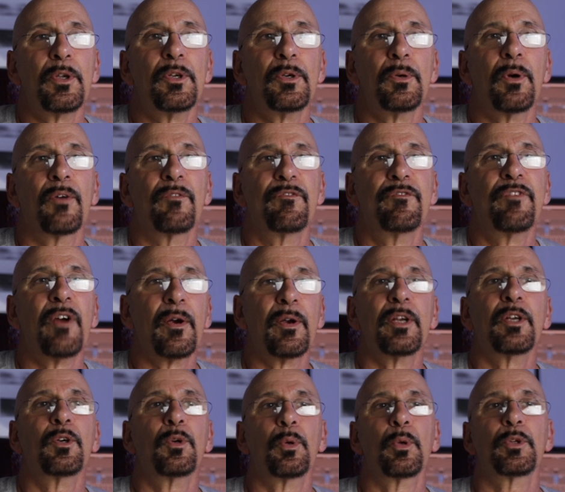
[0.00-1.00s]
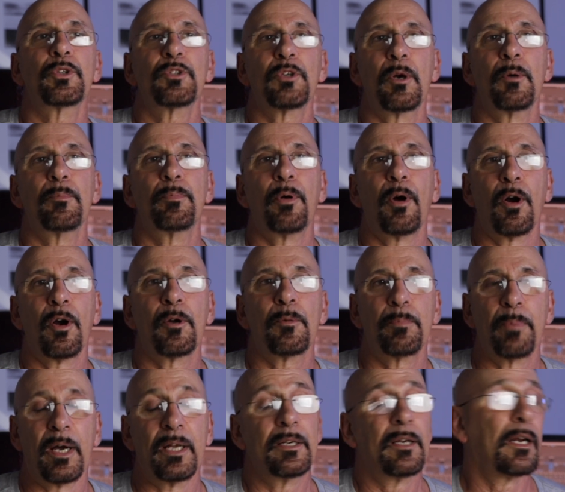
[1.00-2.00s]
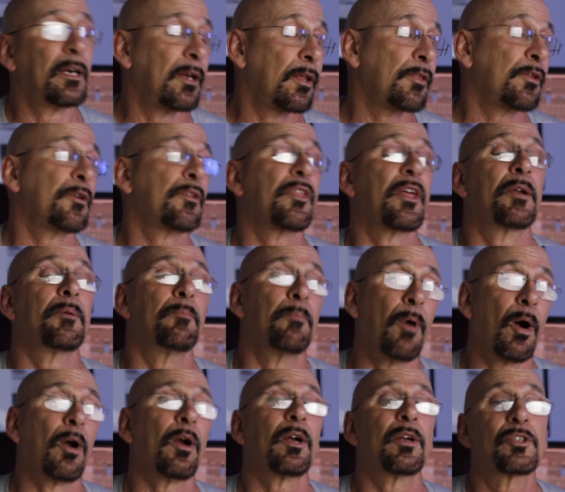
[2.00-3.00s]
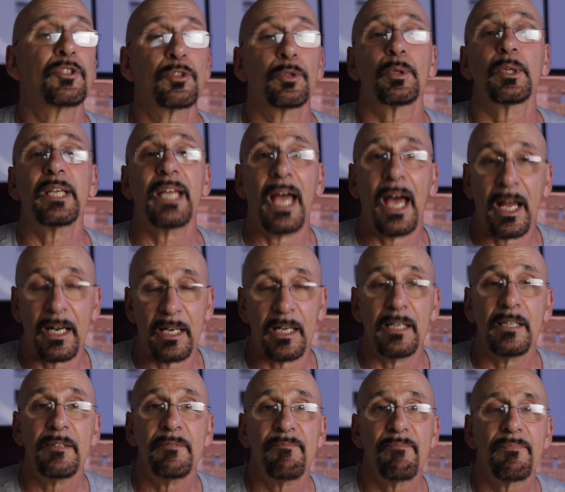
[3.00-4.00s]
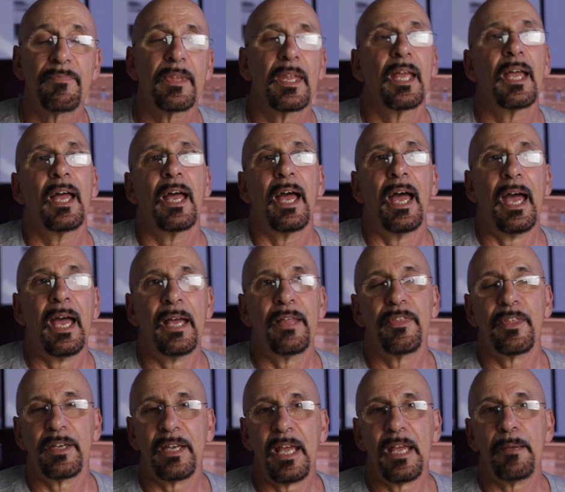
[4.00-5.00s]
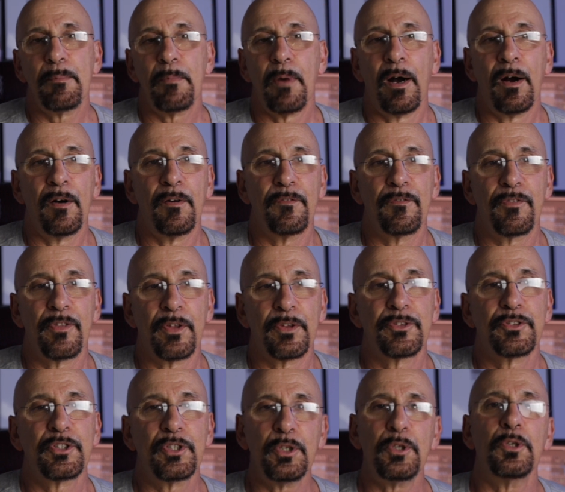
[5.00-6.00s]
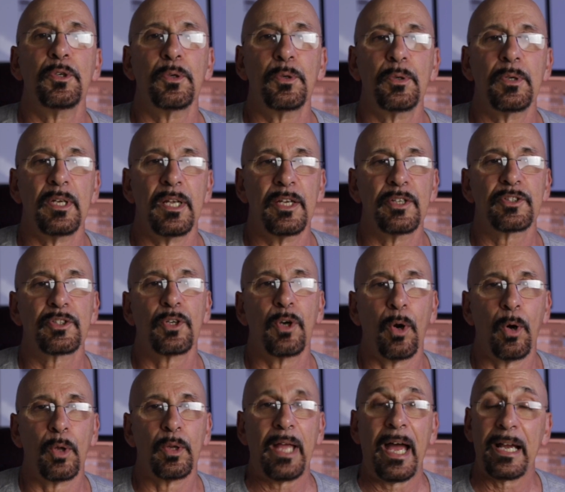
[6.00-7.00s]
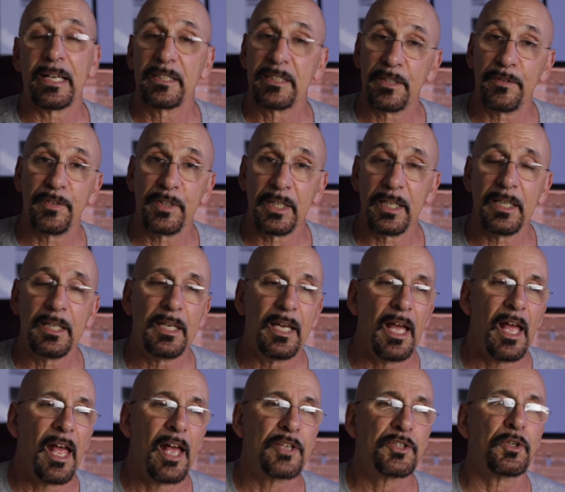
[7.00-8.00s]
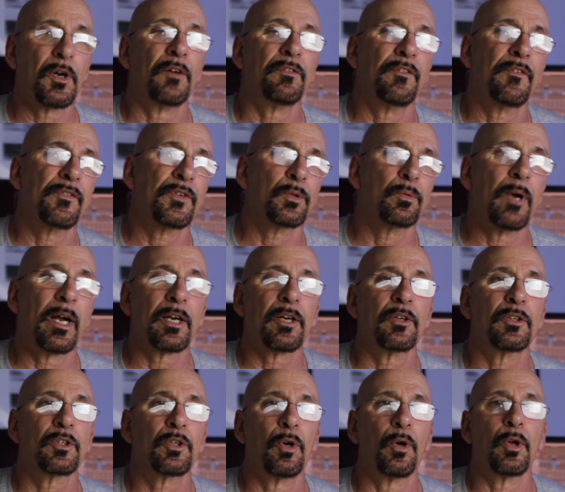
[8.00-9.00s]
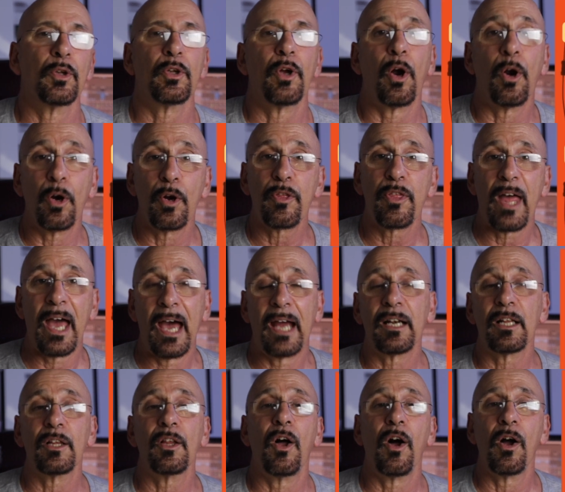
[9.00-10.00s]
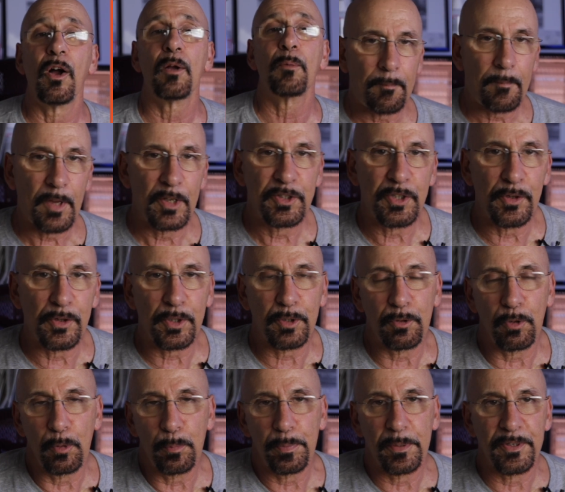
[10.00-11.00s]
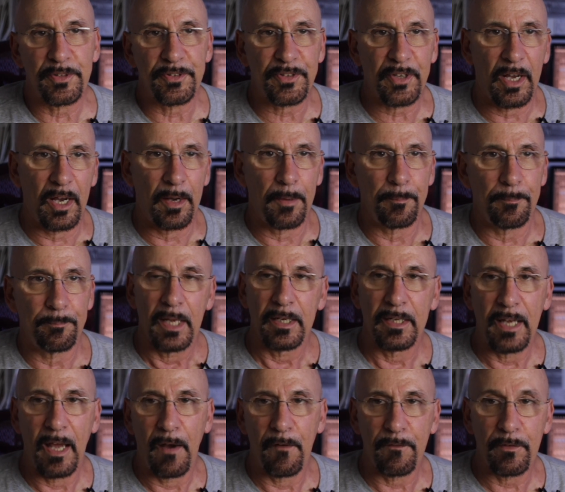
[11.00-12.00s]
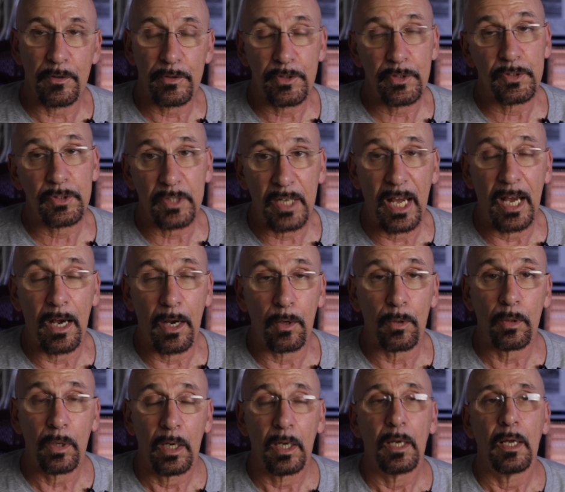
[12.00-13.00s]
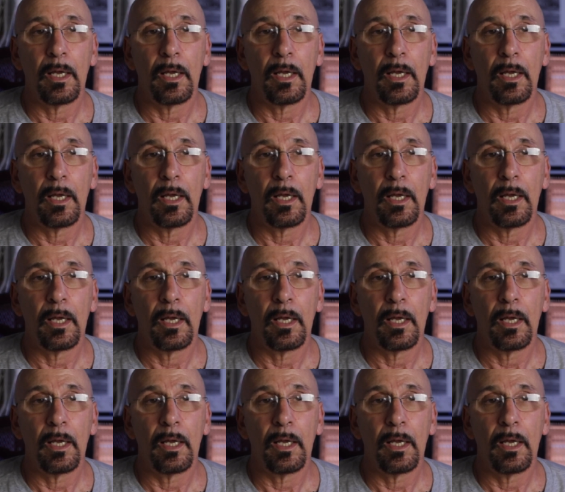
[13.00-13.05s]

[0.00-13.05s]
you a very cool drum part by none other than Mark Guiliana. And the name of the tune is called Activity. It's off of a record called Earth Analog. So the group is Now Versus Now.